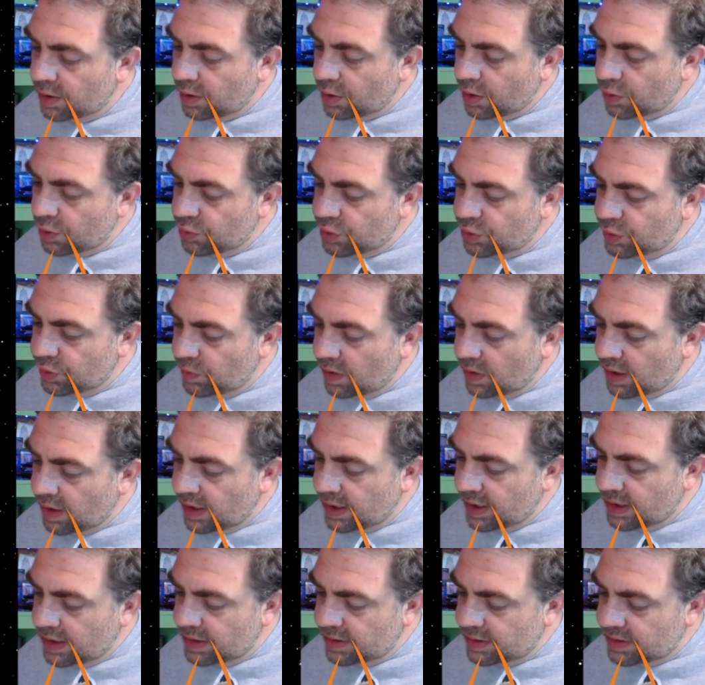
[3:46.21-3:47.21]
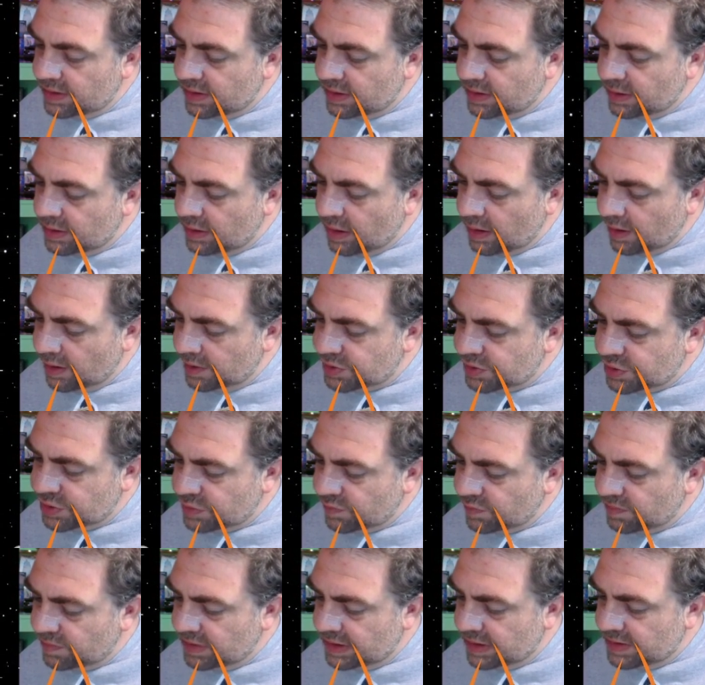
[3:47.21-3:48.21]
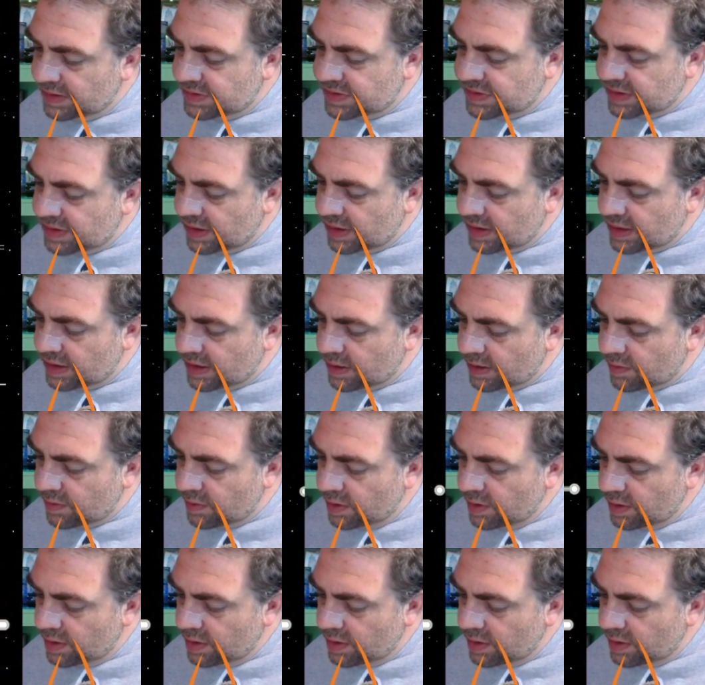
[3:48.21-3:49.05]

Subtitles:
O2I into the notch from the inside out.